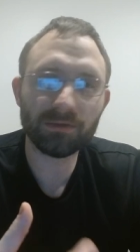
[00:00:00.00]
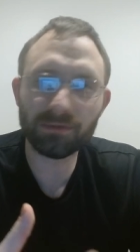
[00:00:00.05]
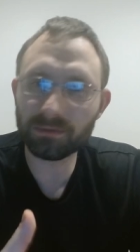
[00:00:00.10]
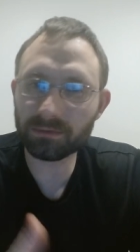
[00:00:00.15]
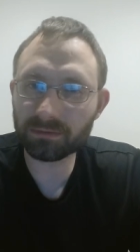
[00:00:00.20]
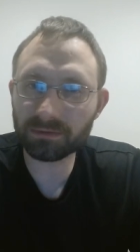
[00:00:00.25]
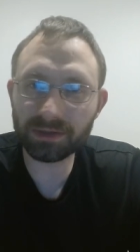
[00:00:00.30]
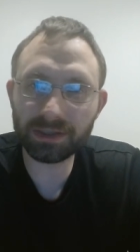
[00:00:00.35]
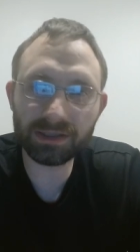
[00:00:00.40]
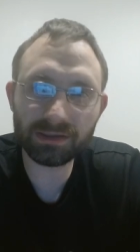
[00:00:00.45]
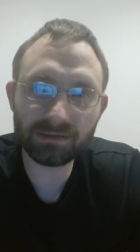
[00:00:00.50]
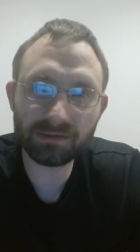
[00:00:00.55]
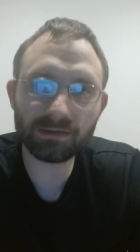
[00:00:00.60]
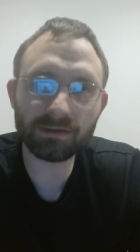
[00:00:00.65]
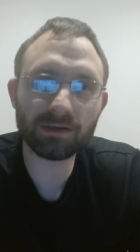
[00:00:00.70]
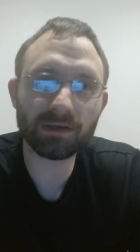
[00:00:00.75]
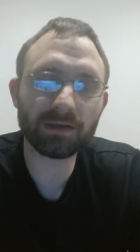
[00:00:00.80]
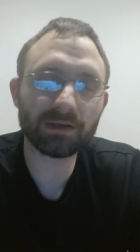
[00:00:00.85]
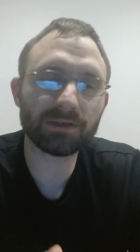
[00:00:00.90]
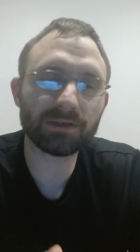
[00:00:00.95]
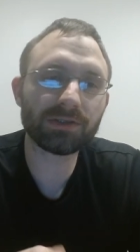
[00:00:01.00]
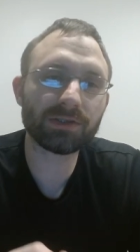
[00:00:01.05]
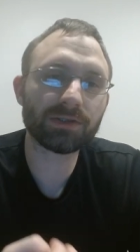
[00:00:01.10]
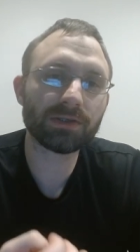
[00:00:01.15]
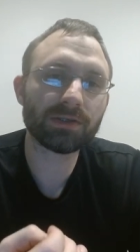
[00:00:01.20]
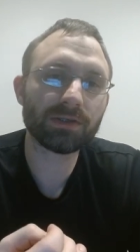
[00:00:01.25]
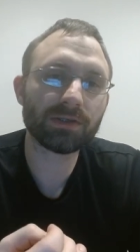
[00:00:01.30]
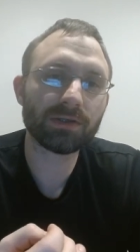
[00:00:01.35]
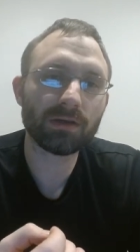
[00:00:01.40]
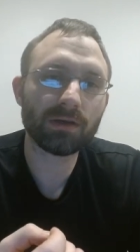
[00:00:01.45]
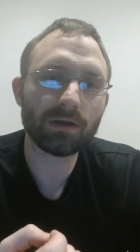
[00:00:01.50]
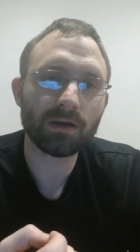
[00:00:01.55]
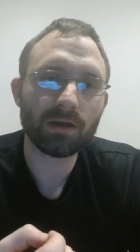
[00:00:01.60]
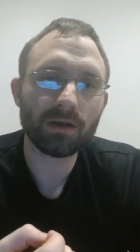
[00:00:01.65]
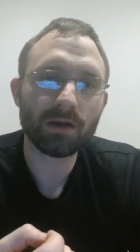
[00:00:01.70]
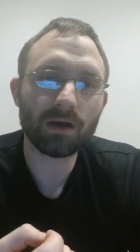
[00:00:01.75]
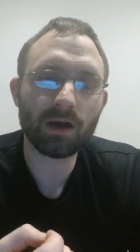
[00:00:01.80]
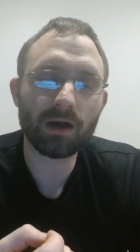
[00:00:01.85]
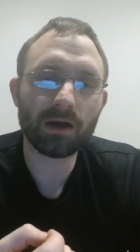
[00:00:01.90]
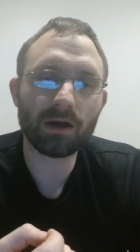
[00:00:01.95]
research,
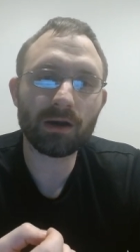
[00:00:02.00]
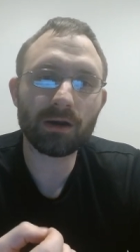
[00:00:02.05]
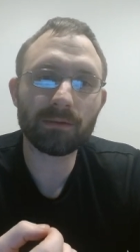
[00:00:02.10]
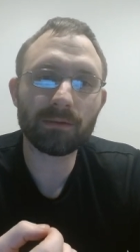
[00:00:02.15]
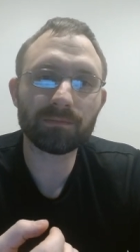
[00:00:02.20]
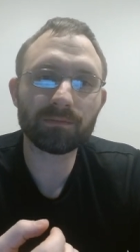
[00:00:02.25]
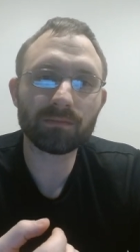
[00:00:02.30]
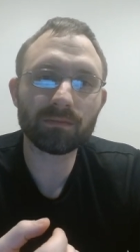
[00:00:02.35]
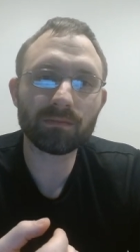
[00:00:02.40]
um,